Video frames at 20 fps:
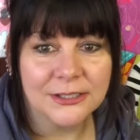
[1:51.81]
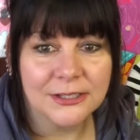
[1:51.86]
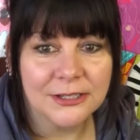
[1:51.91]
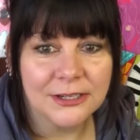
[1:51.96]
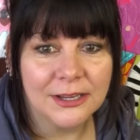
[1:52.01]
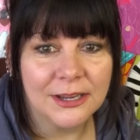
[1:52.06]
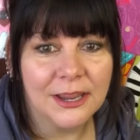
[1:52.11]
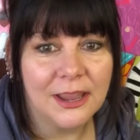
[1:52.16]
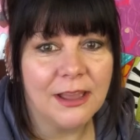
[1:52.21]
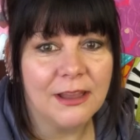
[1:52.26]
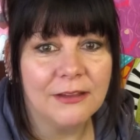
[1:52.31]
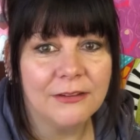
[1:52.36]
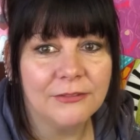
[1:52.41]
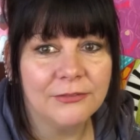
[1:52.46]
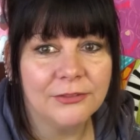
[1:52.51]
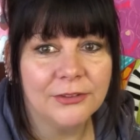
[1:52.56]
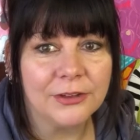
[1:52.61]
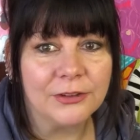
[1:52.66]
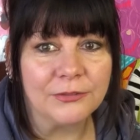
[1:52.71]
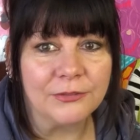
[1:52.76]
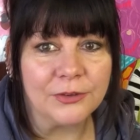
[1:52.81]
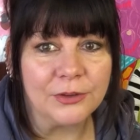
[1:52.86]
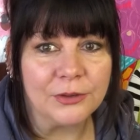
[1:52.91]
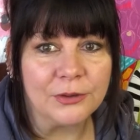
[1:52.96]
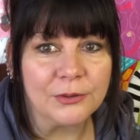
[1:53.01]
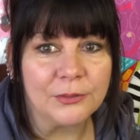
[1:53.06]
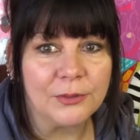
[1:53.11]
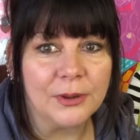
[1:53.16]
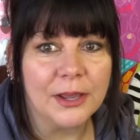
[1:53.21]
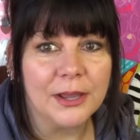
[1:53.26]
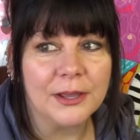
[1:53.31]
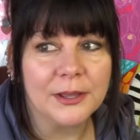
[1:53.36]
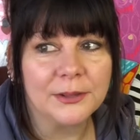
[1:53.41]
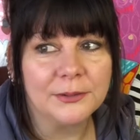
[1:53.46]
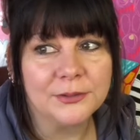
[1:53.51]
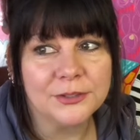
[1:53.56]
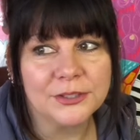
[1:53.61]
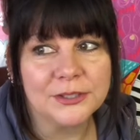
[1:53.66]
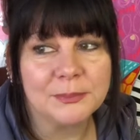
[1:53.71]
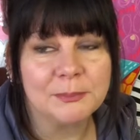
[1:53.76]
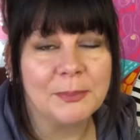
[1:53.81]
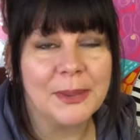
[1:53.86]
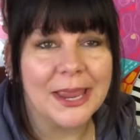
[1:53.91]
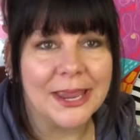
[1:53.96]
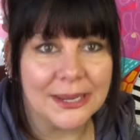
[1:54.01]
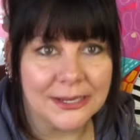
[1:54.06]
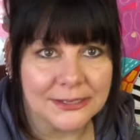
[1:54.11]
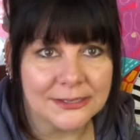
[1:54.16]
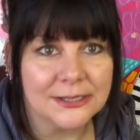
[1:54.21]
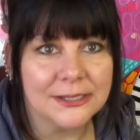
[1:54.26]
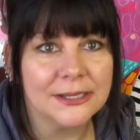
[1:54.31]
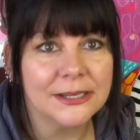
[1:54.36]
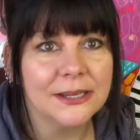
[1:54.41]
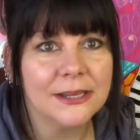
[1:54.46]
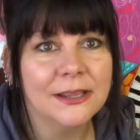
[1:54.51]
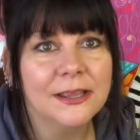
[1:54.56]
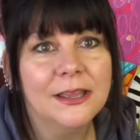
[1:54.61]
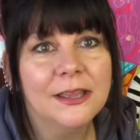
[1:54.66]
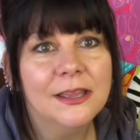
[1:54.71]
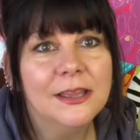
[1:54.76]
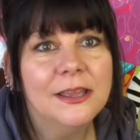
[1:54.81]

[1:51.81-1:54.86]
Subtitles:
and I have a few just painting